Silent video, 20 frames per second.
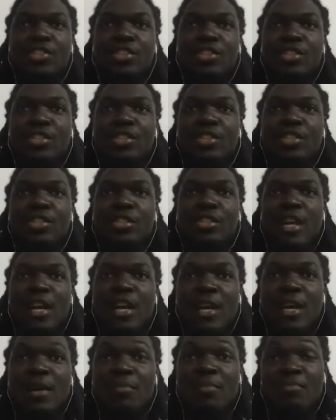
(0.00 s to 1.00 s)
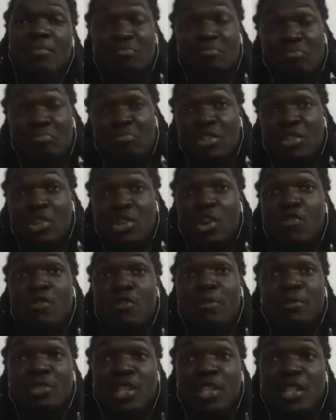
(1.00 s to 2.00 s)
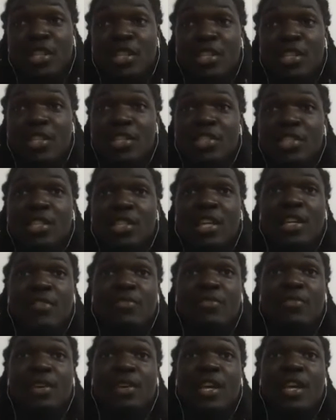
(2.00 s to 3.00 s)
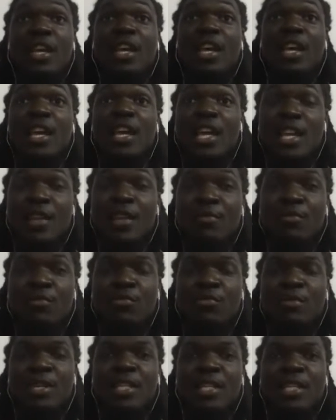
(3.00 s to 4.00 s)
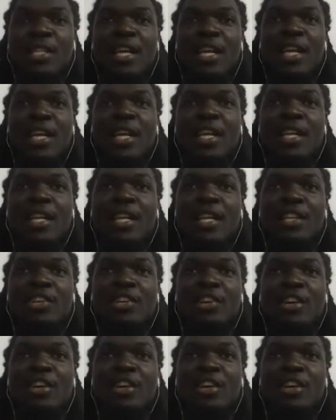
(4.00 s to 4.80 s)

just representing herself in the moment, and